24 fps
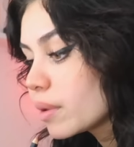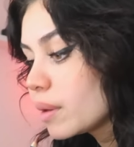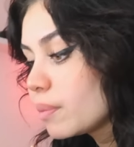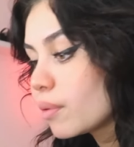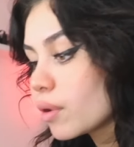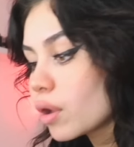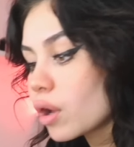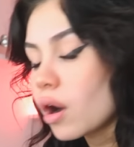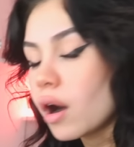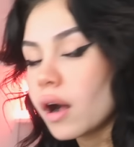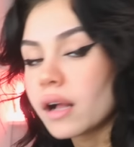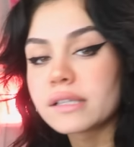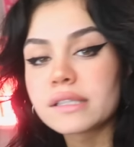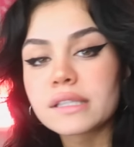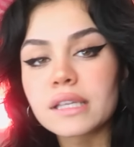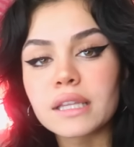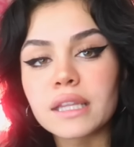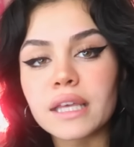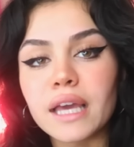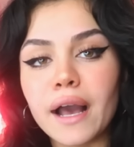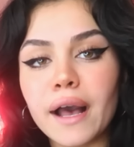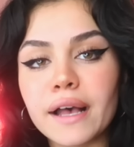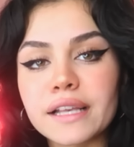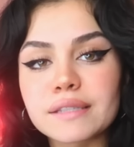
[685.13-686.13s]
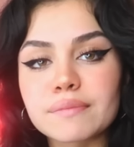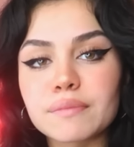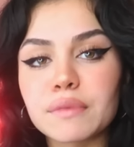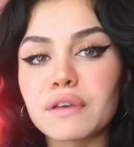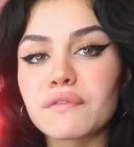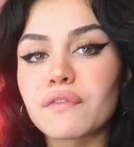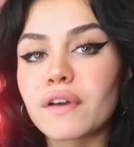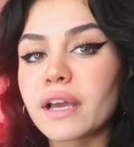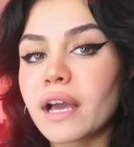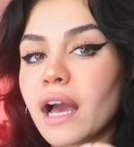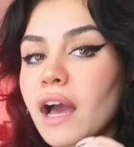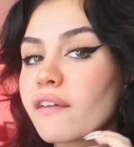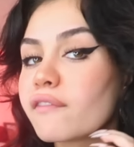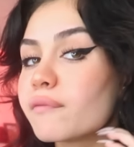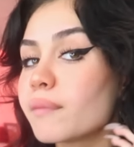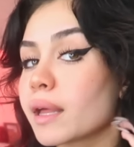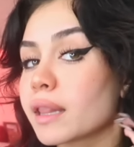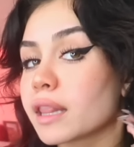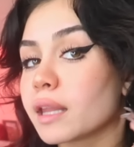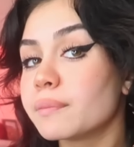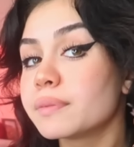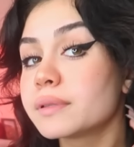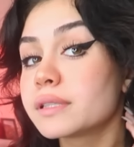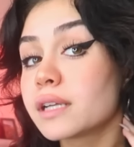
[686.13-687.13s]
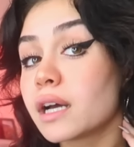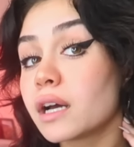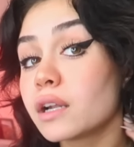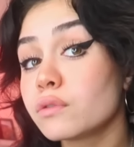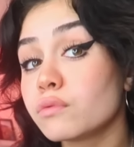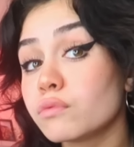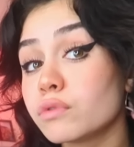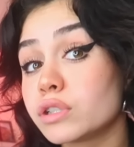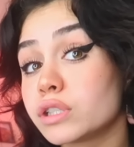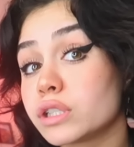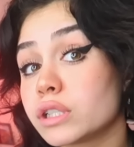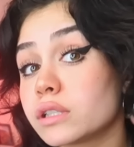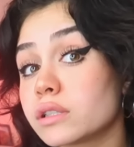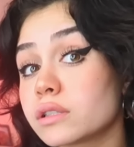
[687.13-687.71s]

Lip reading: People constantly ask me if I have my lips done, which